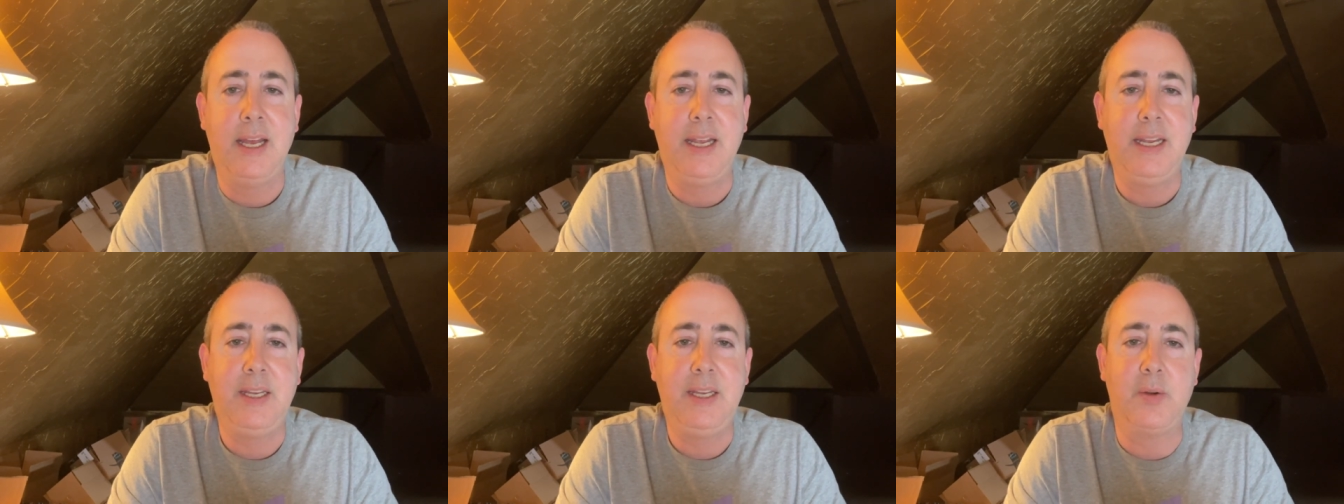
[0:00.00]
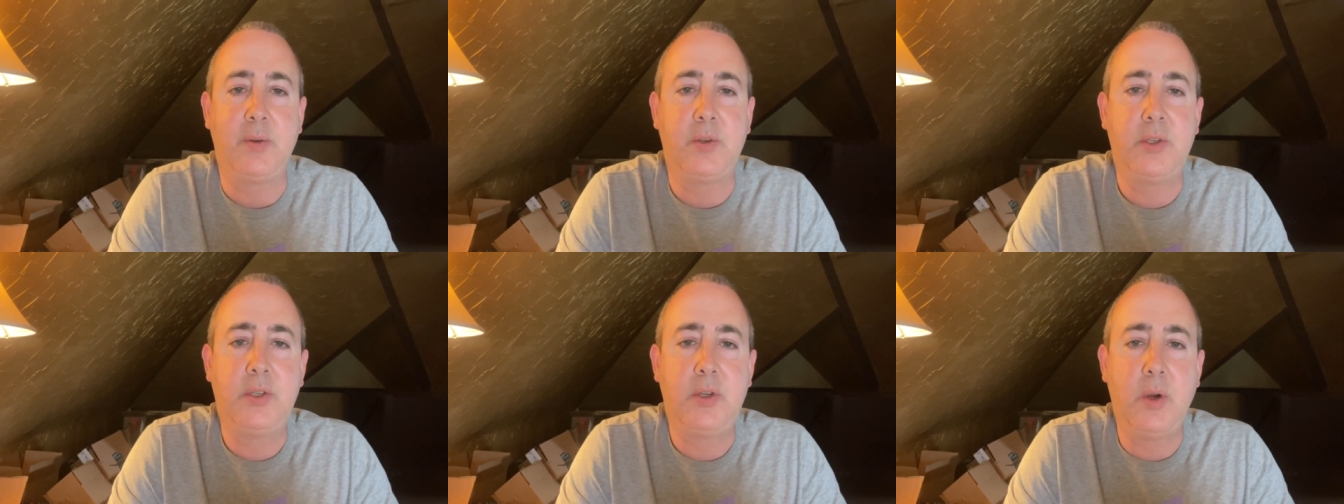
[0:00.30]
You know,
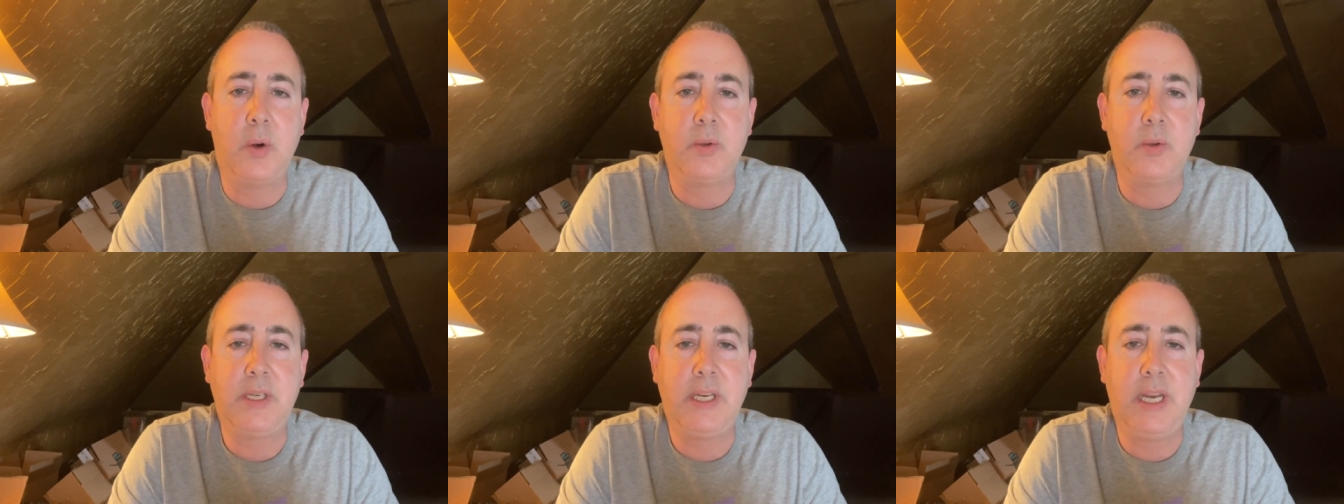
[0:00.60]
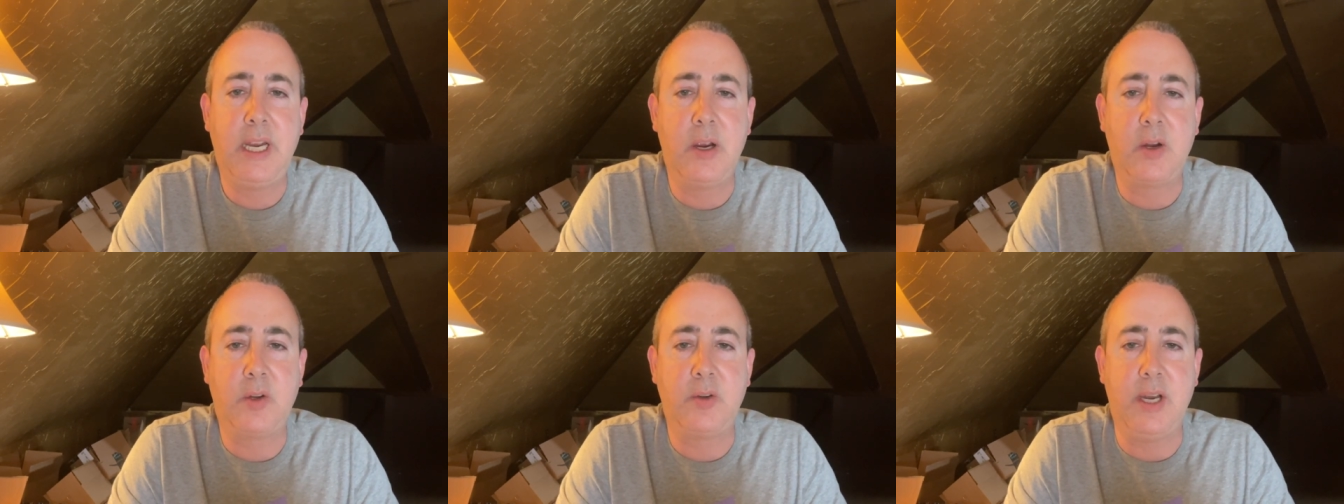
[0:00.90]
don't
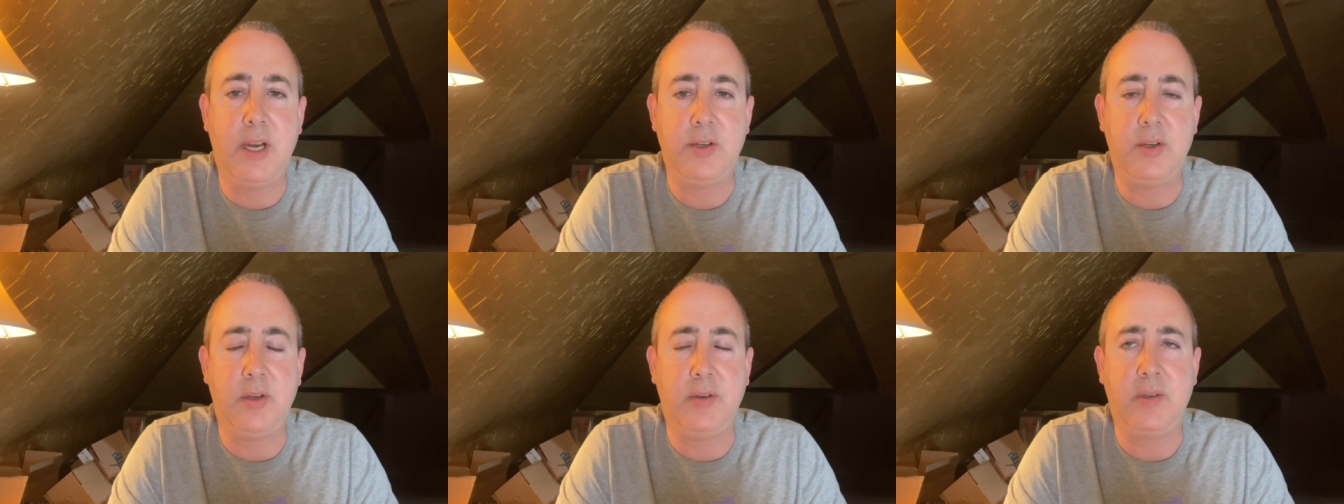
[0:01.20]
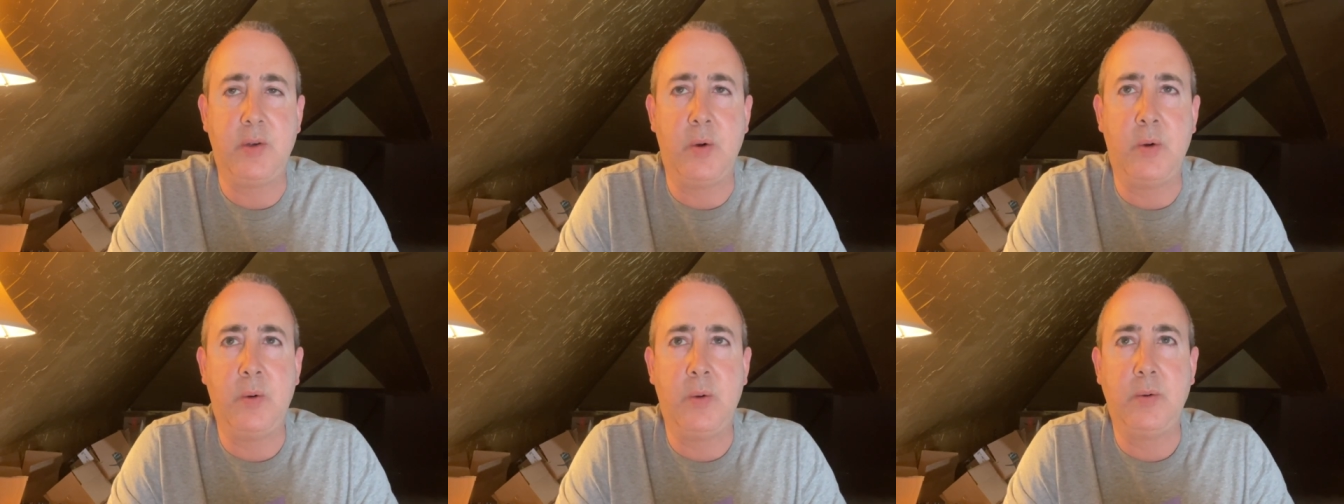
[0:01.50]
characterize it.
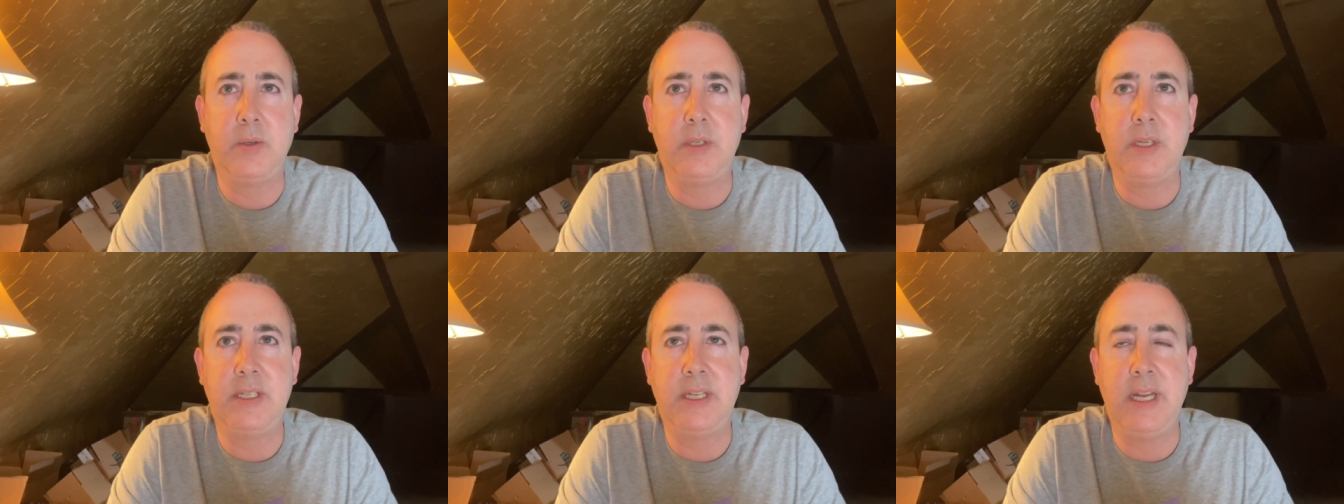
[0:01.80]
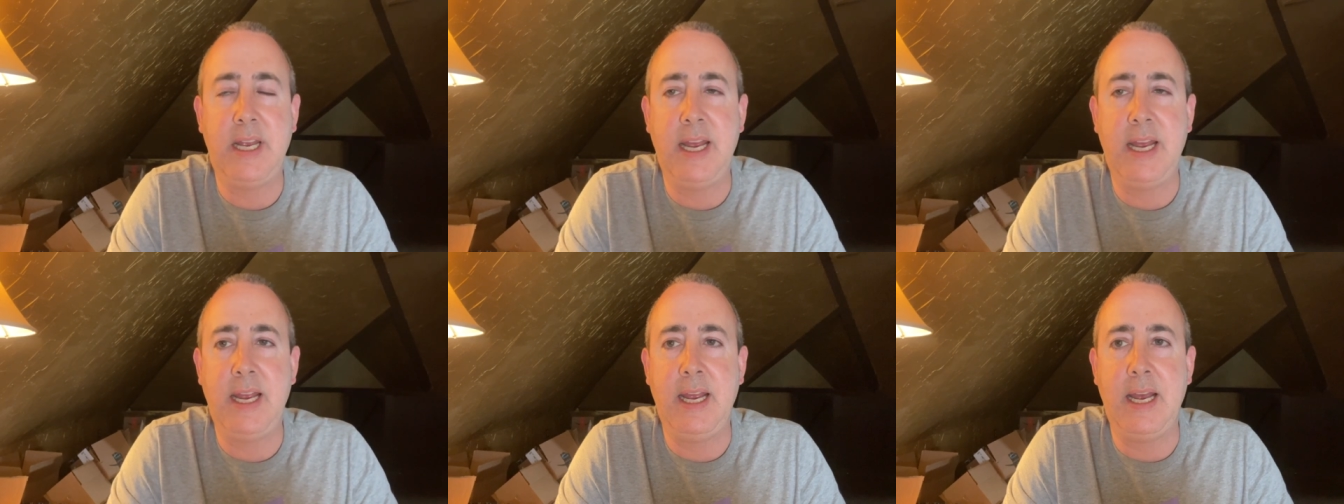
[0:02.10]
Don't
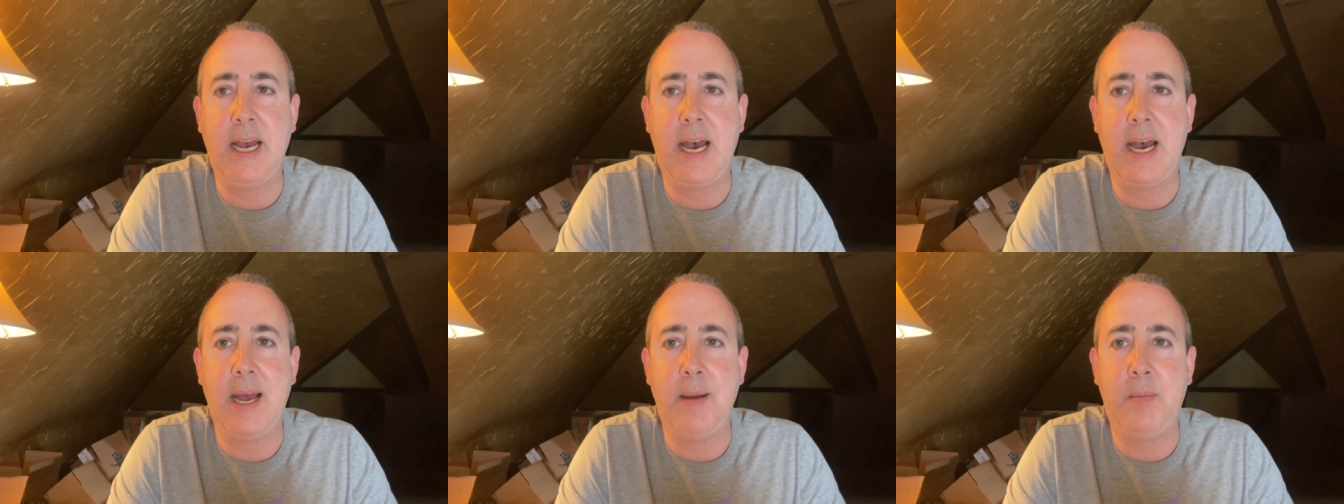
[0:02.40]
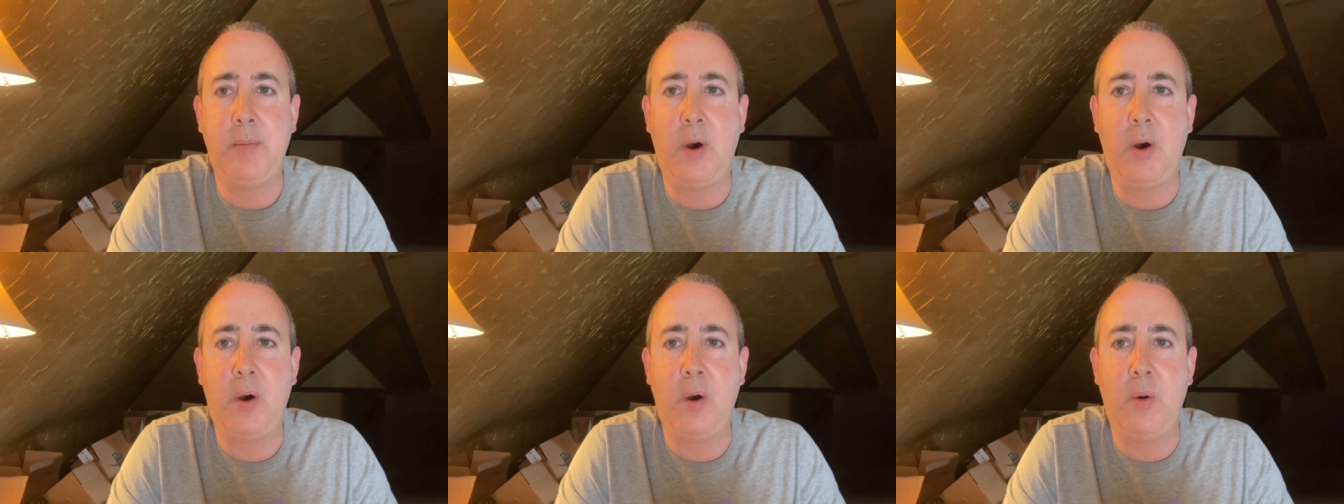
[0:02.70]
say I'm
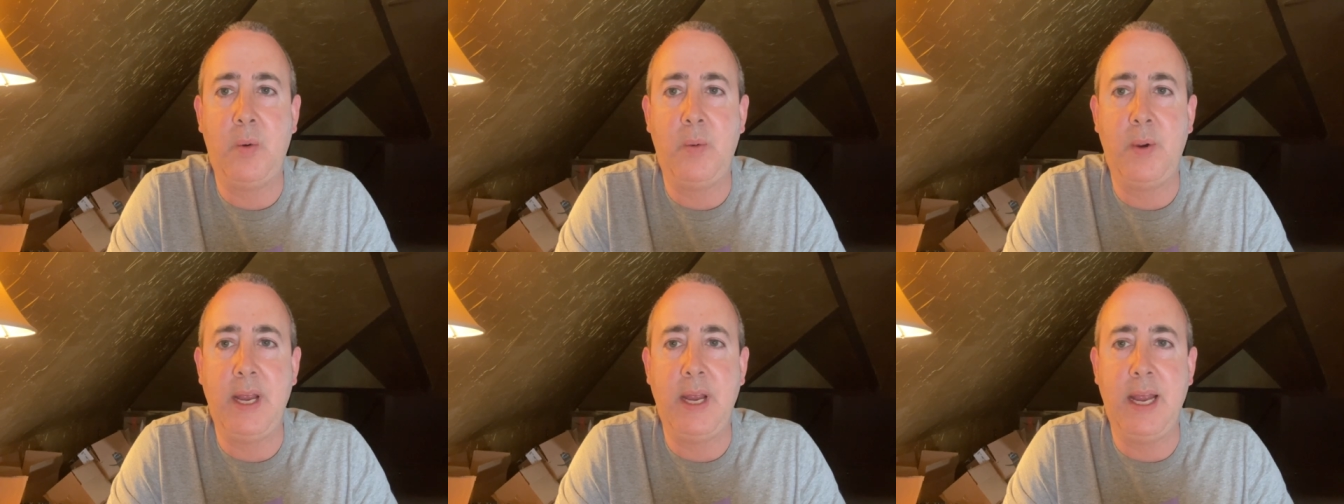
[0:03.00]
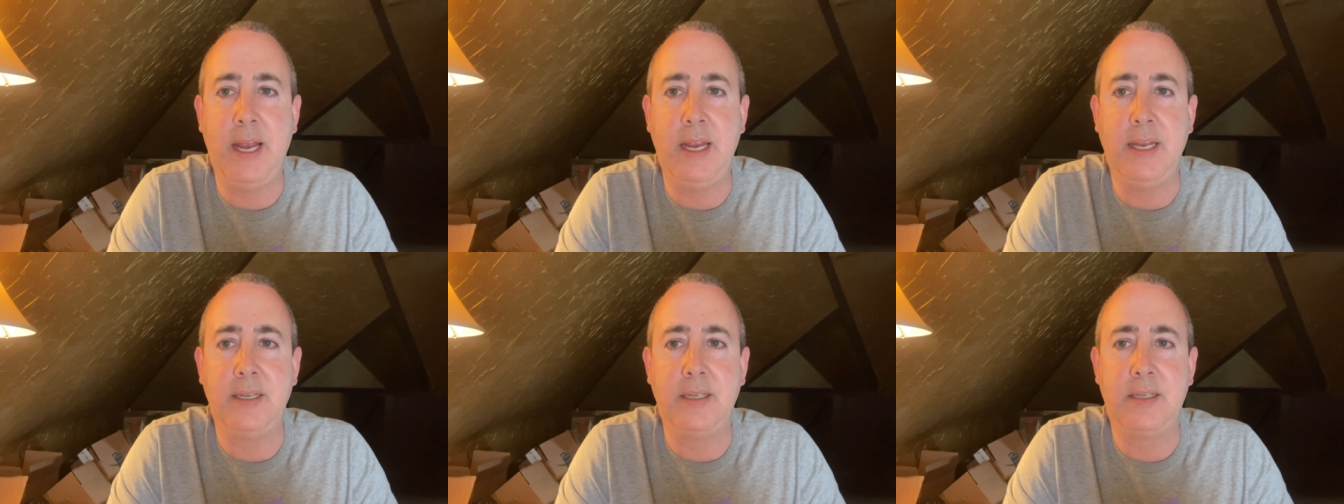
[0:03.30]

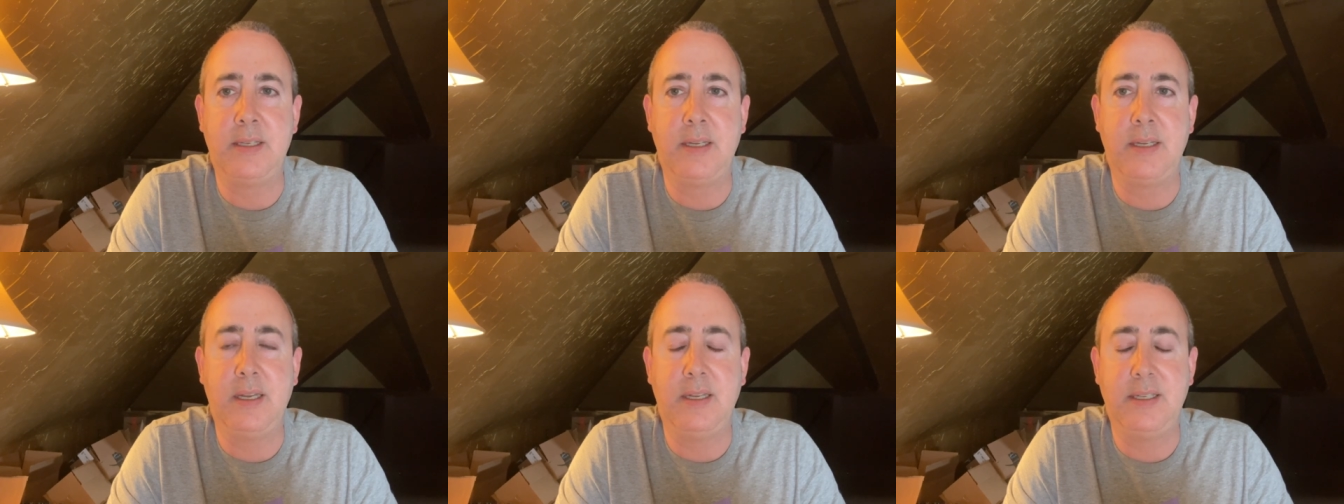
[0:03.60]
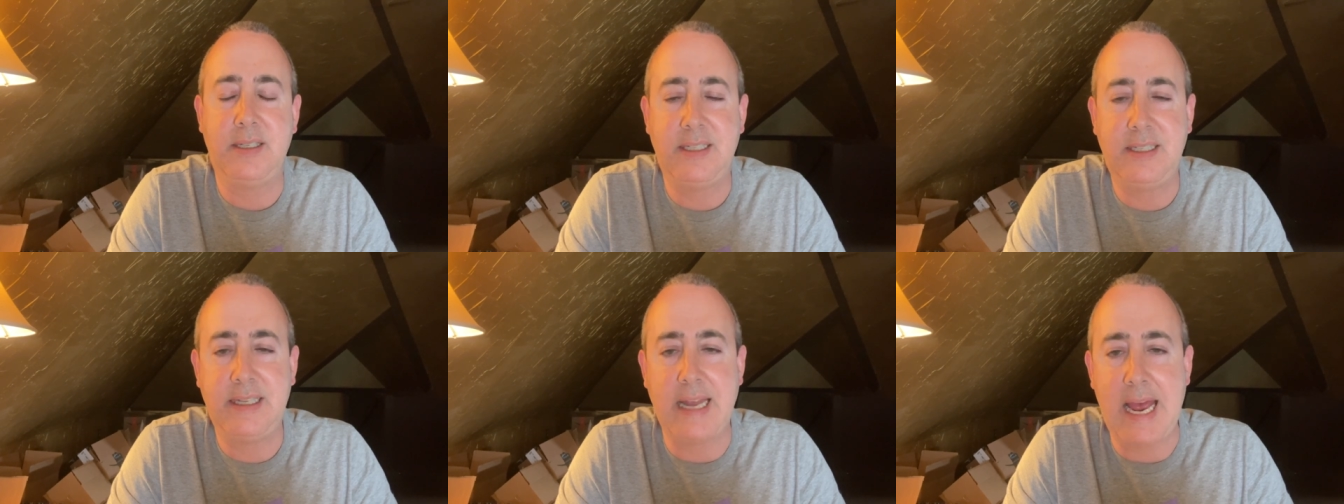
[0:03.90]
always
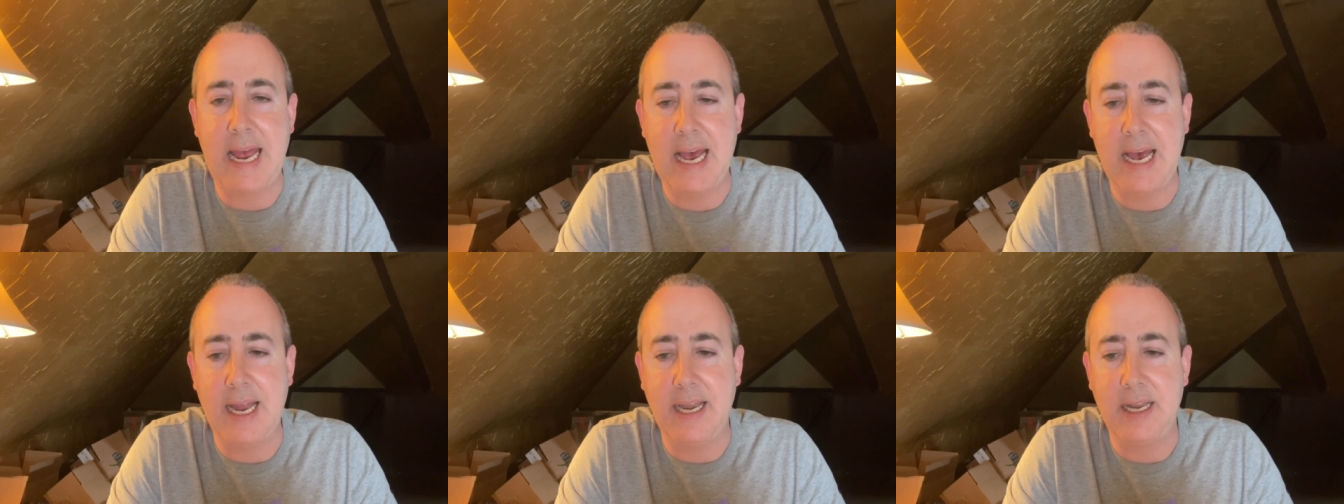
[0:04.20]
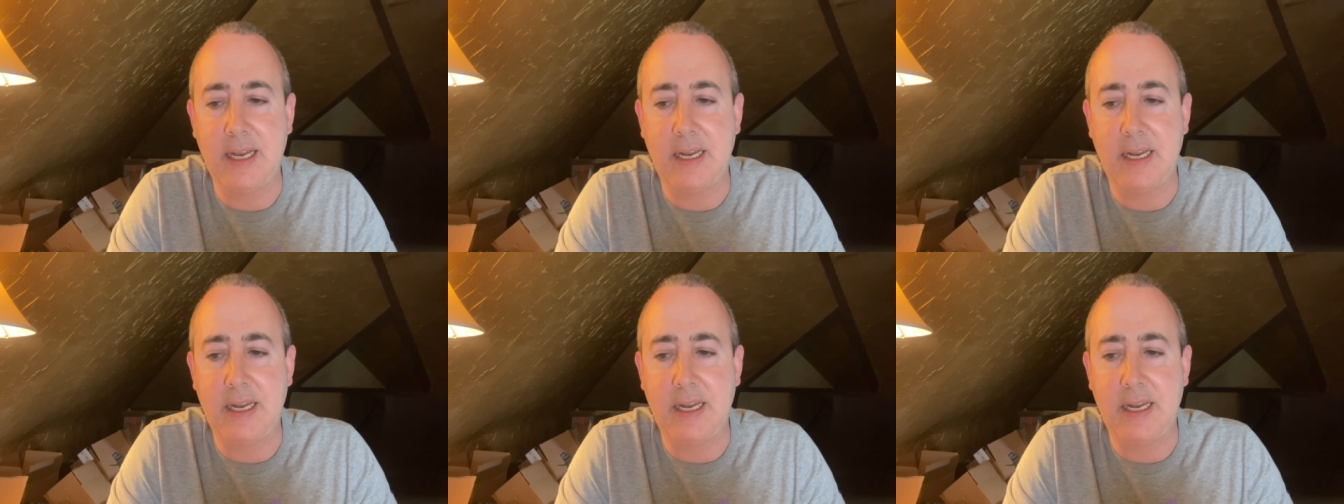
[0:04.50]
sad.